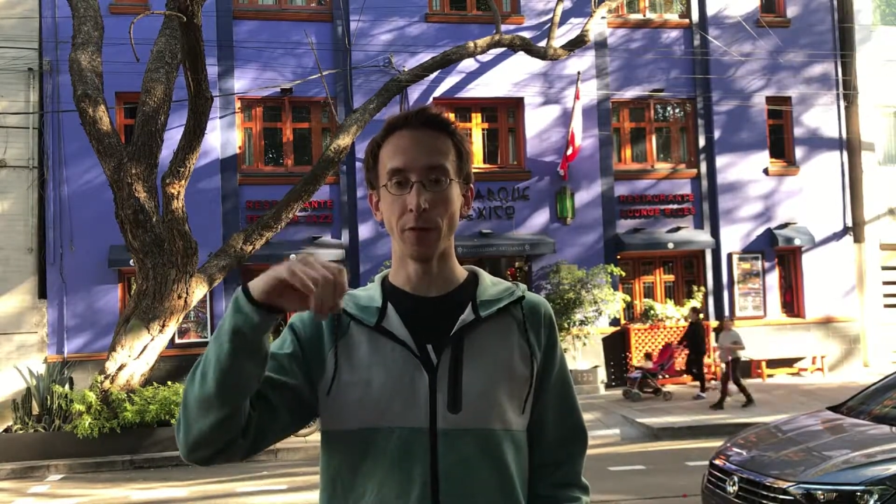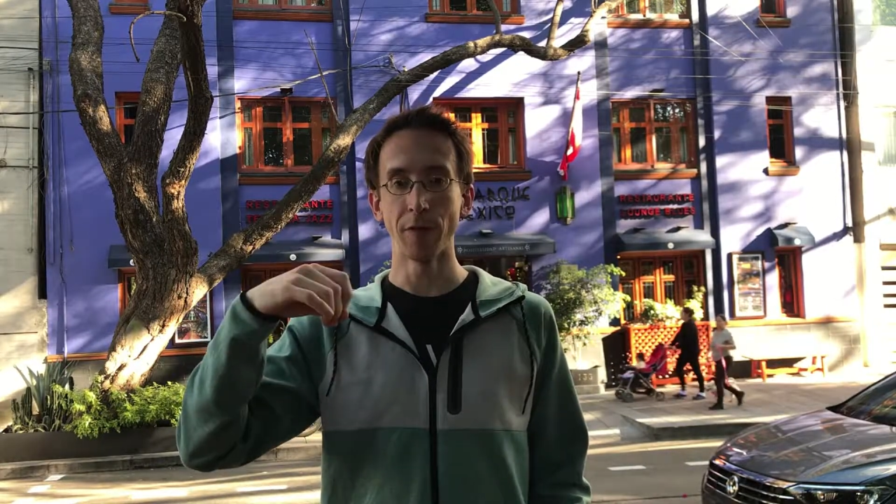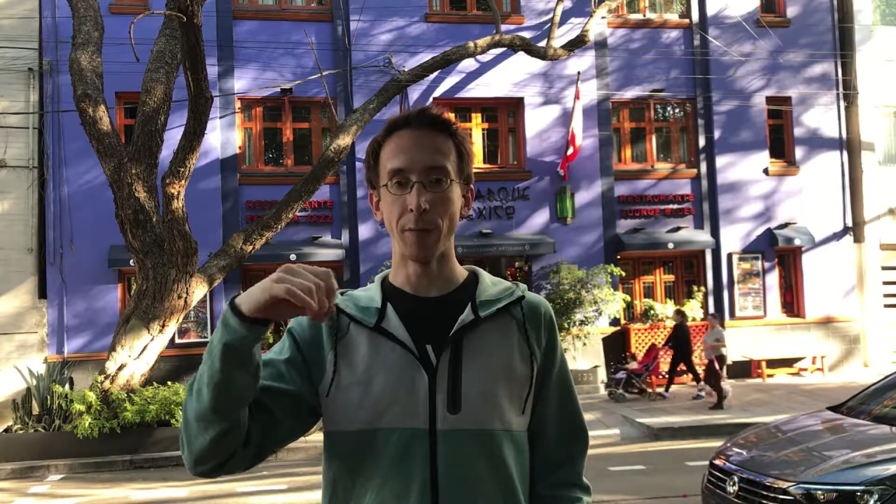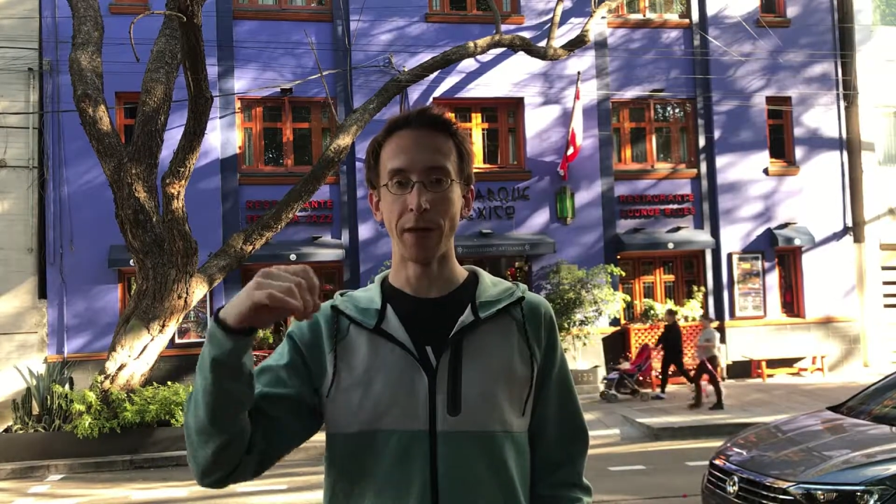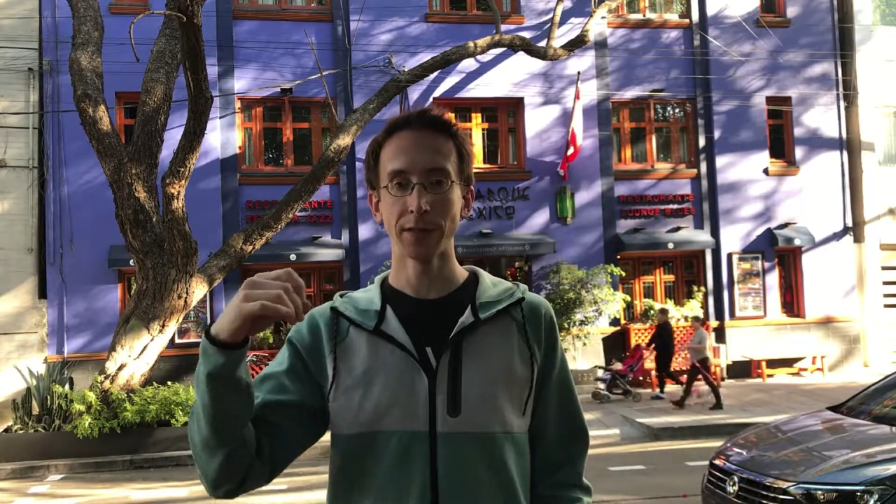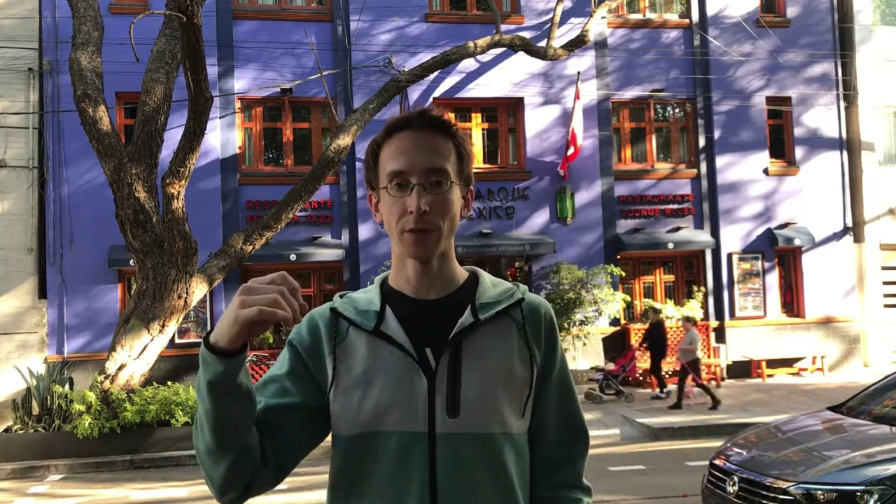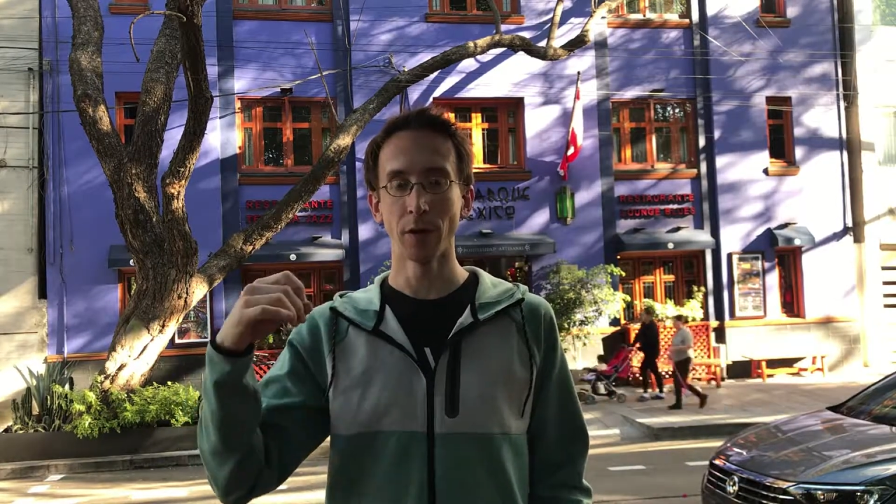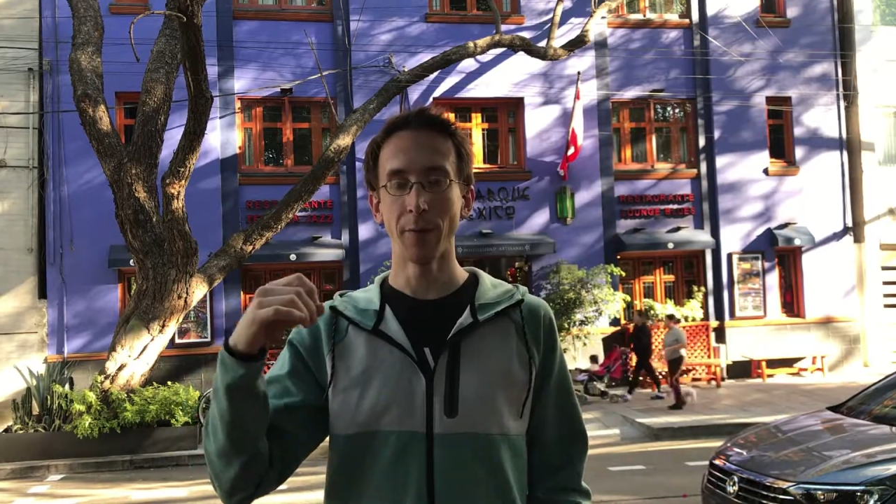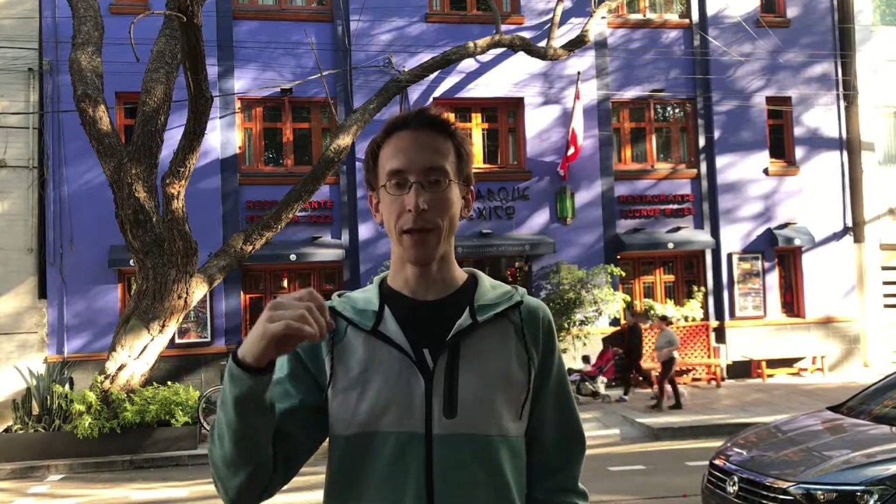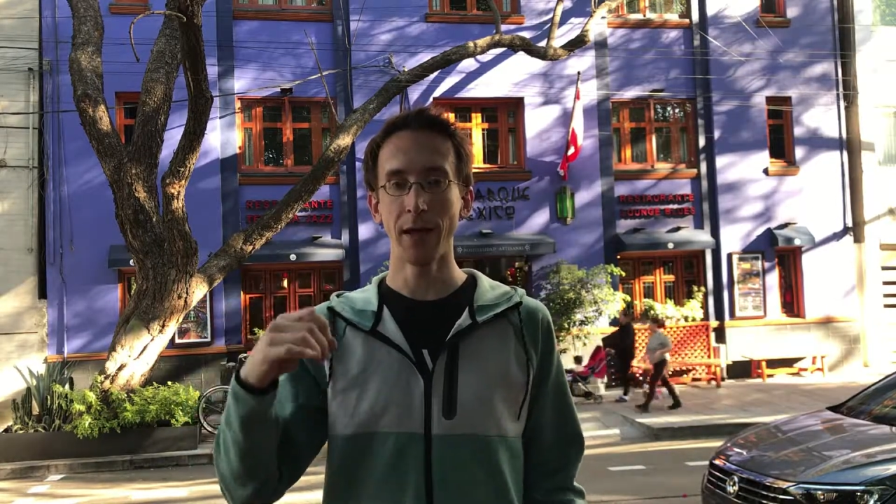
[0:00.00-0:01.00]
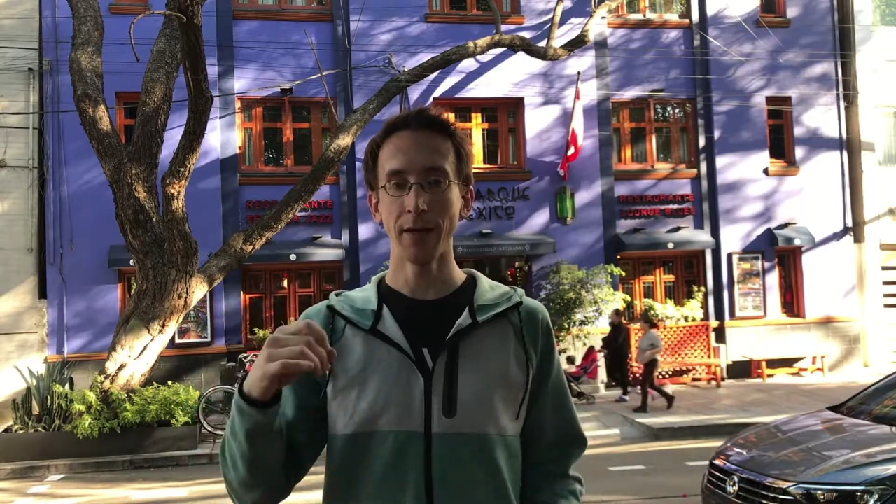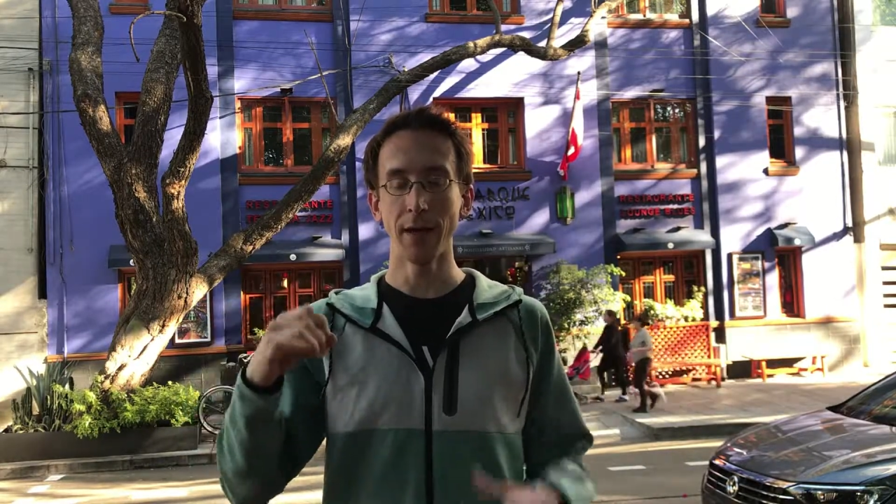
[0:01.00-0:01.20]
with a pencil or a pen